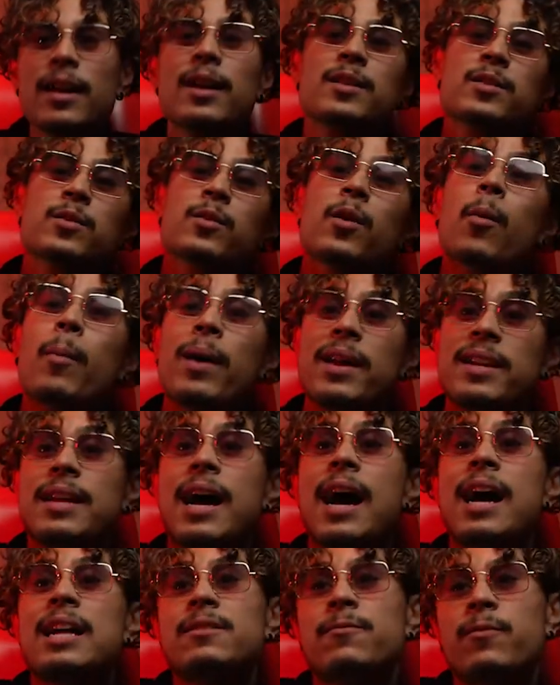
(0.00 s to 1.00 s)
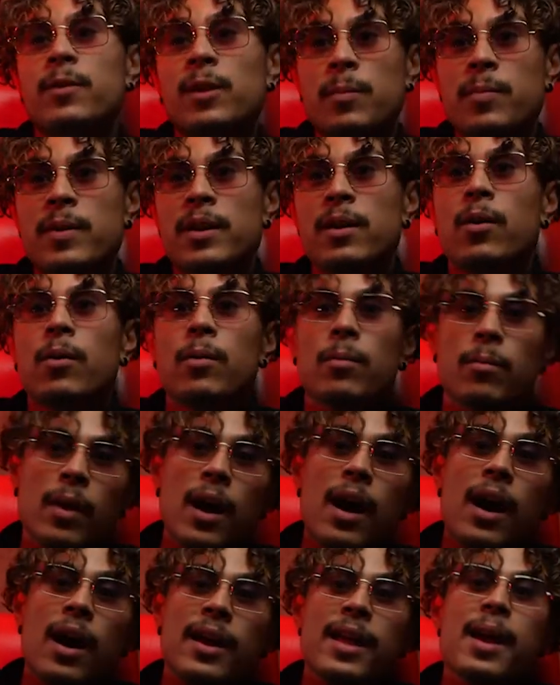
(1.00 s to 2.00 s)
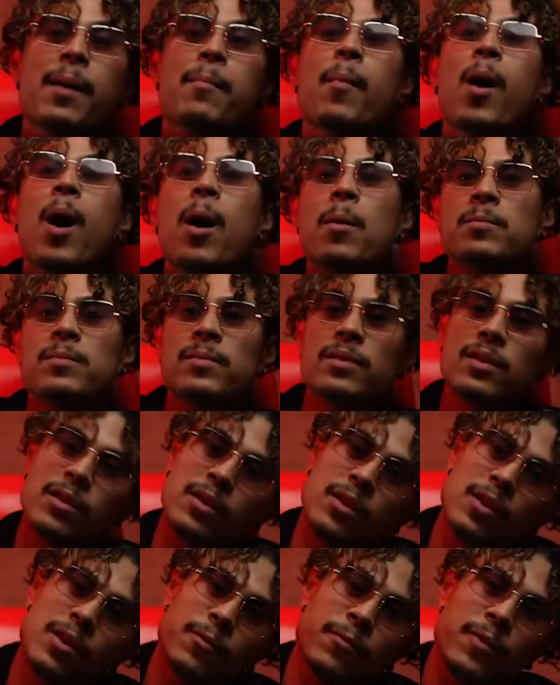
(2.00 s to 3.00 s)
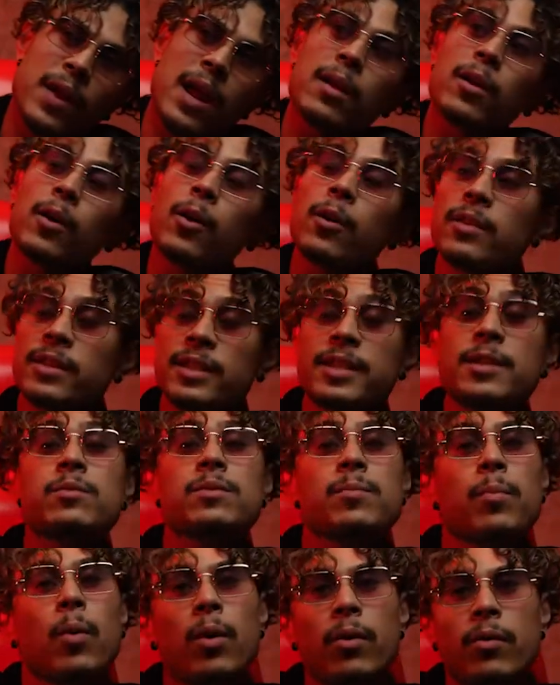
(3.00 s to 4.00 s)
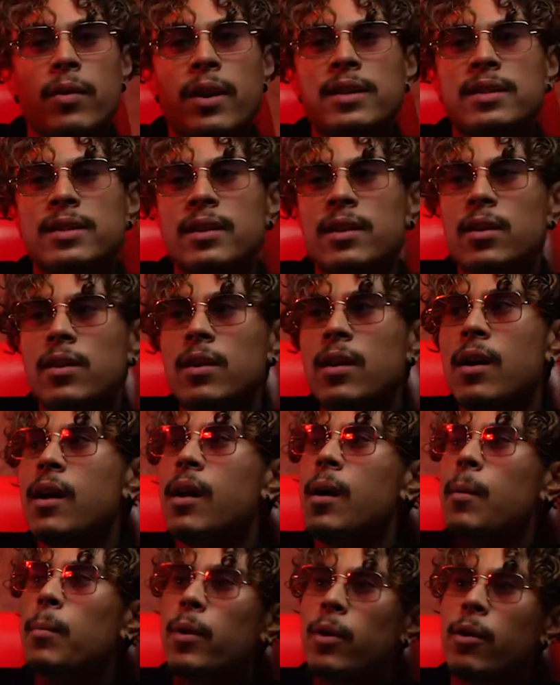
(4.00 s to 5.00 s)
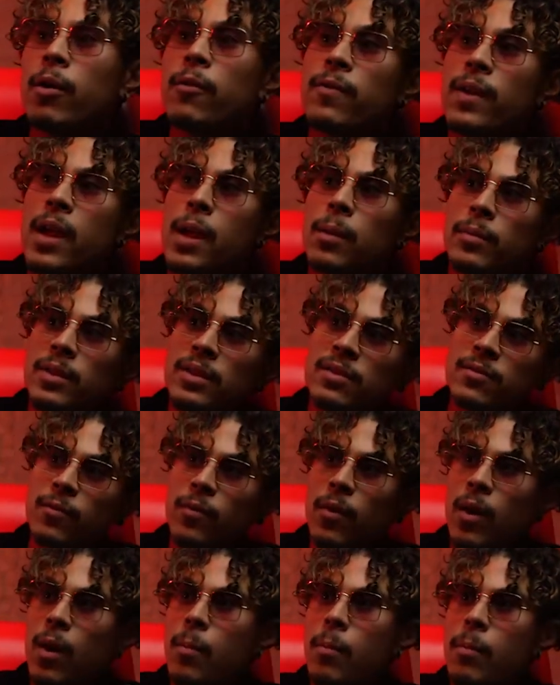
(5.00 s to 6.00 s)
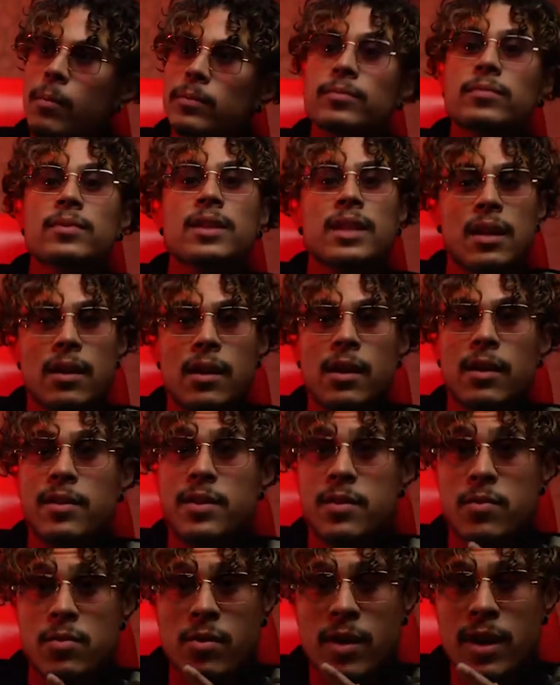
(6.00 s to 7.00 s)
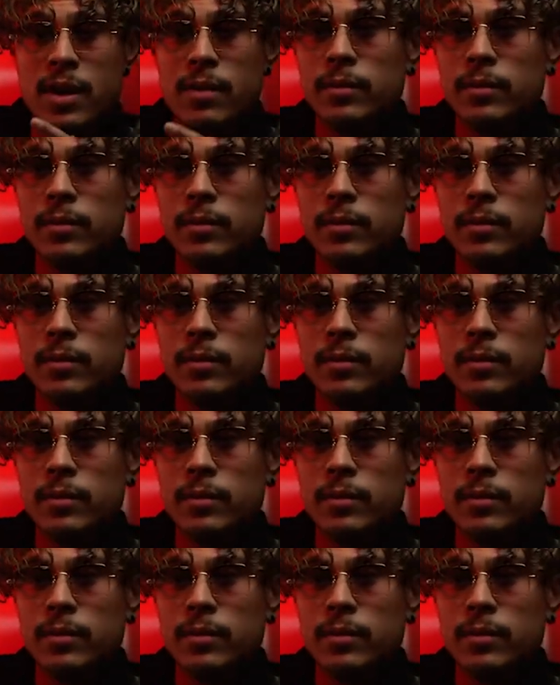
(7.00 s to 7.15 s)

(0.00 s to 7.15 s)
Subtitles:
So no, my dad's Filipino. Yeah, mom, she was born and raised here, but her family's from the Ukraine.